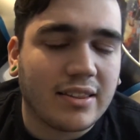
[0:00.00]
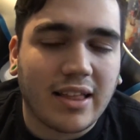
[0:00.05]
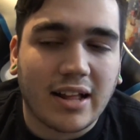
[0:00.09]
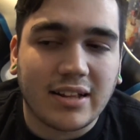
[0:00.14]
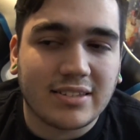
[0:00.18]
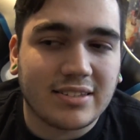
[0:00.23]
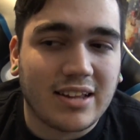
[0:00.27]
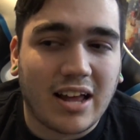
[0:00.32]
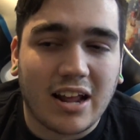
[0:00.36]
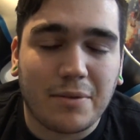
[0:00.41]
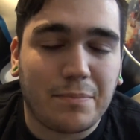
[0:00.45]

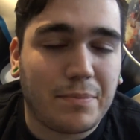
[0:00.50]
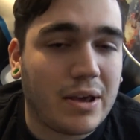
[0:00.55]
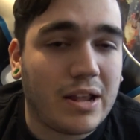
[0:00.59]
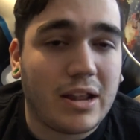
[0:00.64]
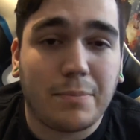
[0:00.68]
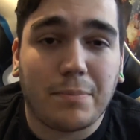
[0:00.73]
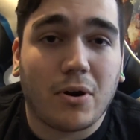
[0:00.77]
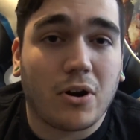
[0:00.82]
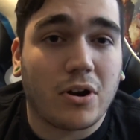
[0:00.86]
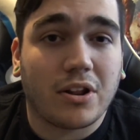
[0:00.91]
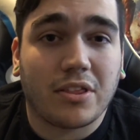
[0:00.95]
that's not a pity
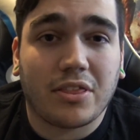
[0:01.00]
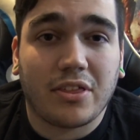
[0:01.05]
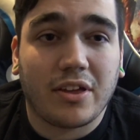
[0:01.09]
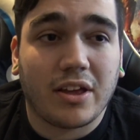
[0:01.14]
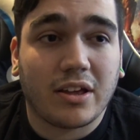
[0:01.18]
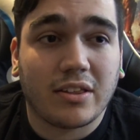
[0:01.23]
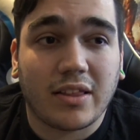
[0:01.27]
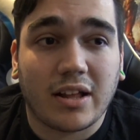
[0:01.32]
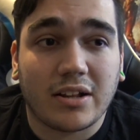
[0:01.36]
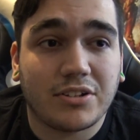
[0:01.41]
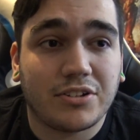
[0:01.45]
party
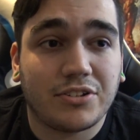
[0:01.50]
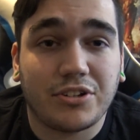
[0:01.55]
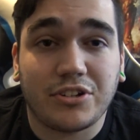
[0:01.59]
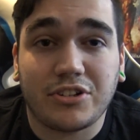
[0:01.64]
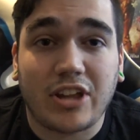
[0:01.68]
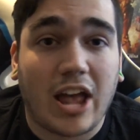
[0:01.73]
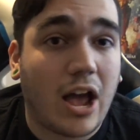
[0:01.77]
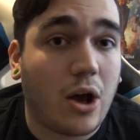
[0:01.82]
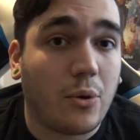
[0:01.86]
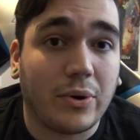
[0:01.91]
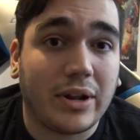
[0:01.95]
thing, that's
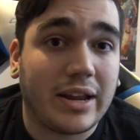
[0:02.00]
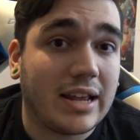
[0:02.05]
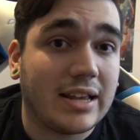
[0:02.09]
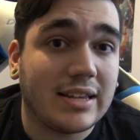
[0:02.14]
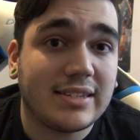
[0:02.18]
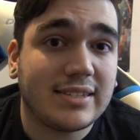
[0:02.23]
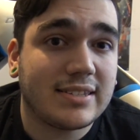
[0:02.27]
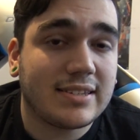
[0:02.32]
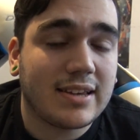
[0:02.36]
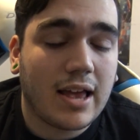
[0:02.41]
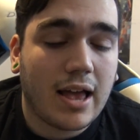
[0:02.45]
just how it
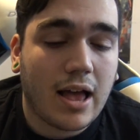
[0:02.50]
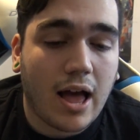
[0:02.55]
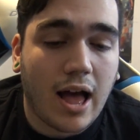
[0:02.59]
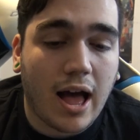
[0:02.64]
is.